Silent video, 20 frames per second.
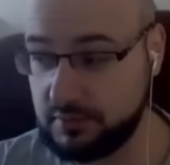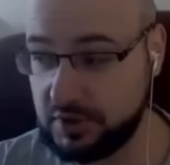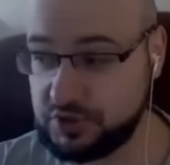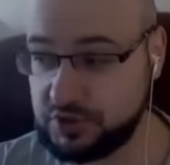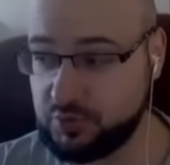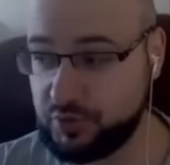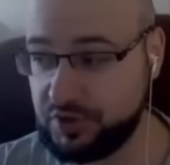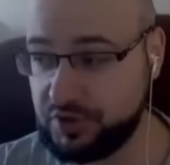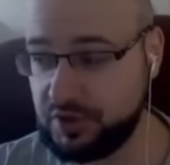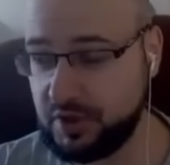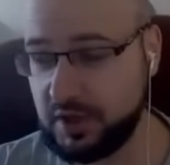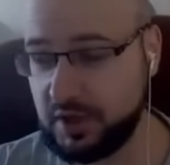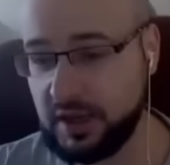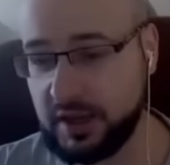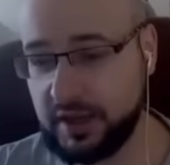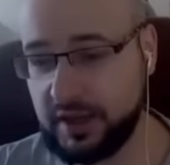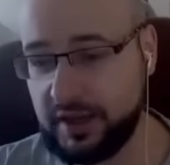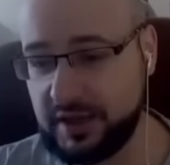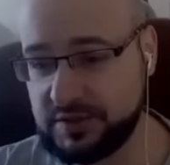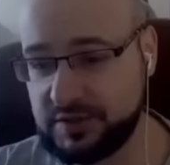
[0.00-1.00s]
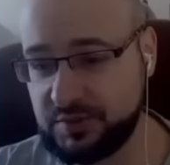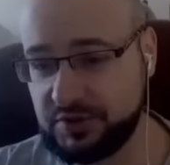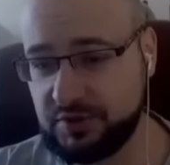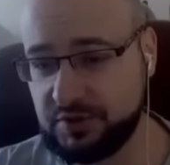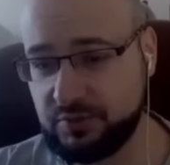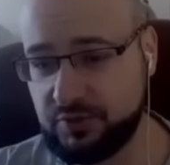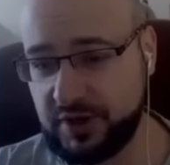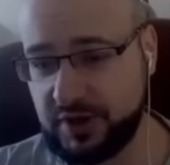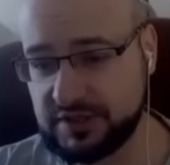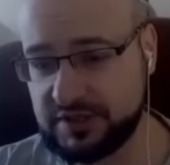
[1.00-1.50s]
pretty
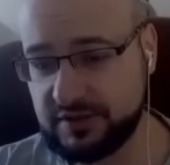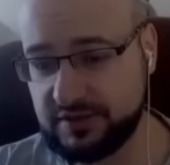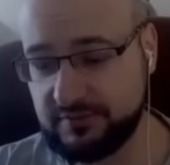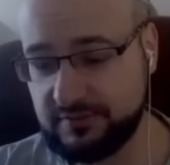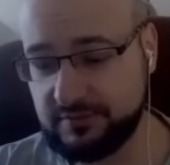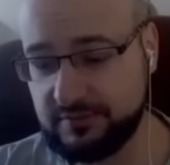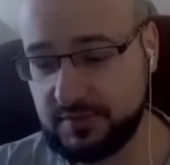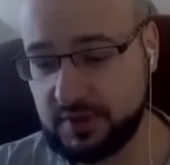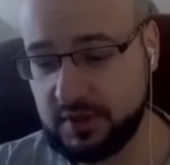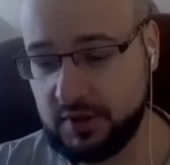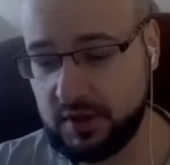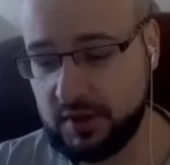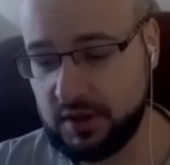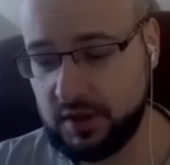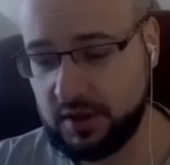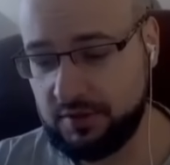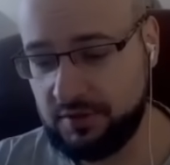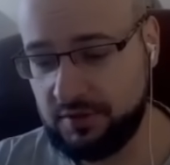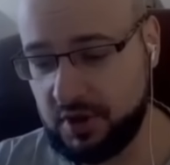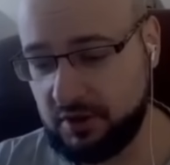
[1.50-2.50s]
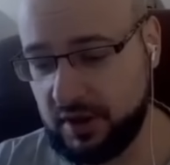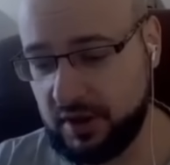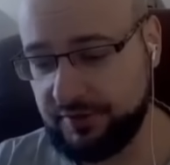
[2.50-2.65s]
impressive. Now I've